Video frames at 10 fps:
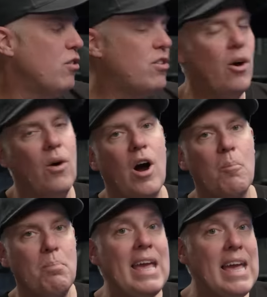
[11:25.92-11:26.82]
So our
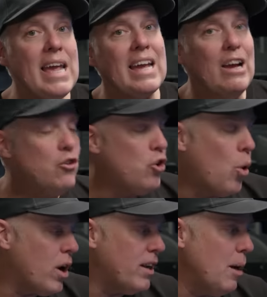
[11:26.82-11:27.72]
peak
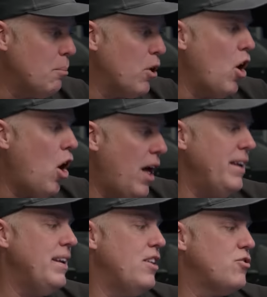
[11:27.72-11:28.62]
torque number
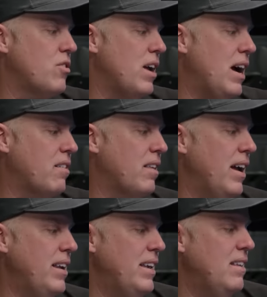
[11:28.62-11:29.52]
on nitrous
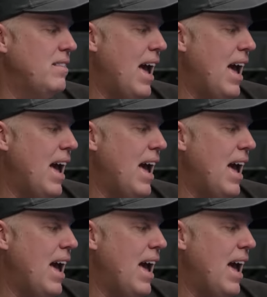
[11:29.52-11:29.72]
oxide is